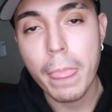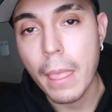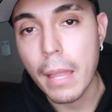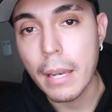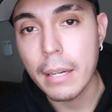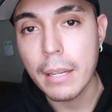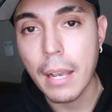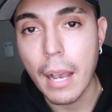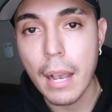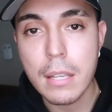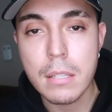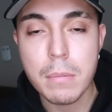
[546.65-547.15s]

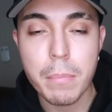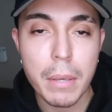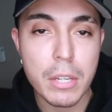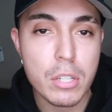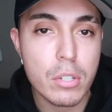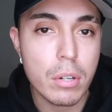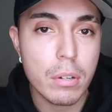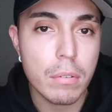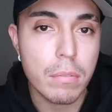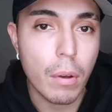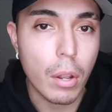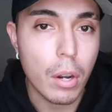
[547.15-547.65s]
And guys, make
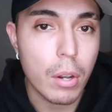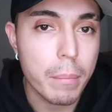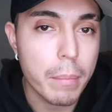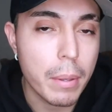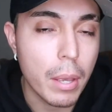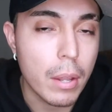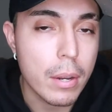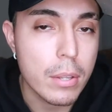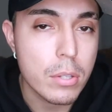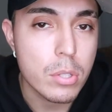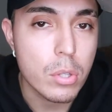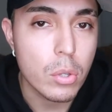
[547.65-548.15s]
sure to follow me
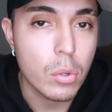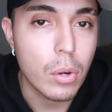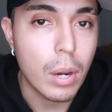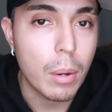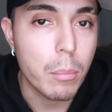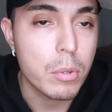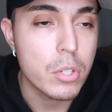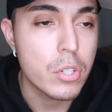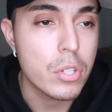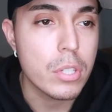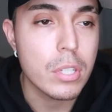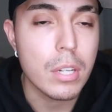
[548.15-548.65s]
on Instagram,
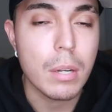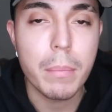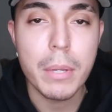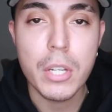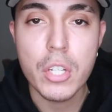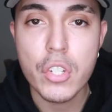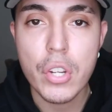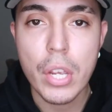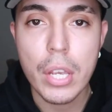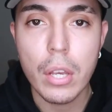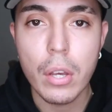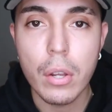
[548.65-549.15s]
which is going to be
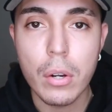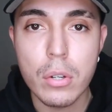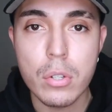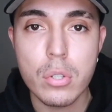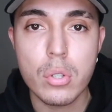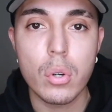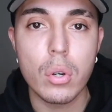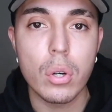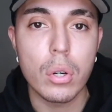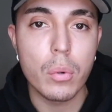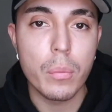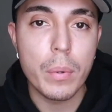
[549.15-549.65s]
J
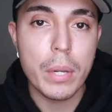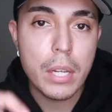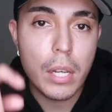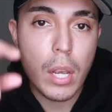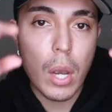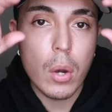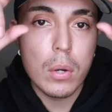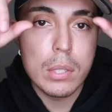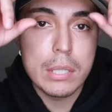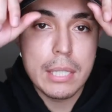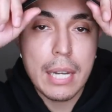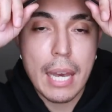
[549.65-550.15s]
underscore
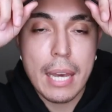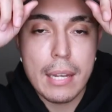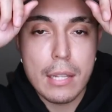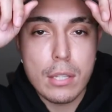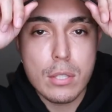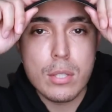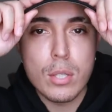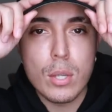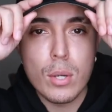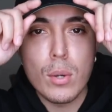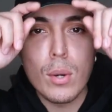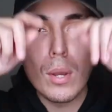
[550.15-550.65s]
Rico
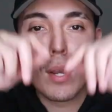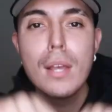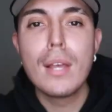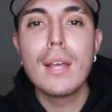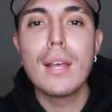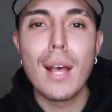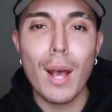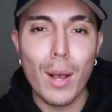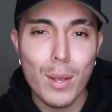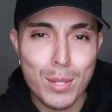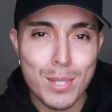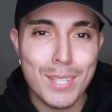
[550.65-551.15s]
92.
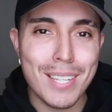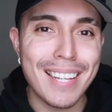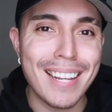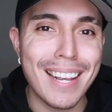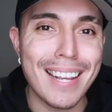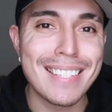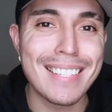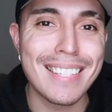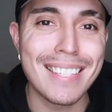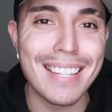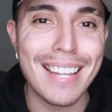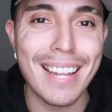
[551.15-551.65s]
I'll see you
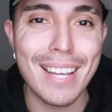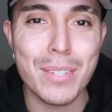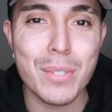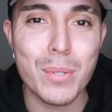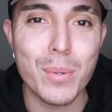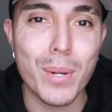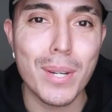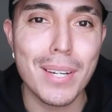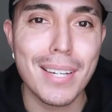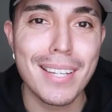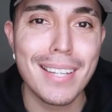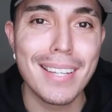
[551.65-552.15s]
guys in the next
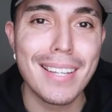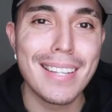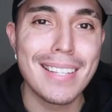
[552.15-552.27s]
one.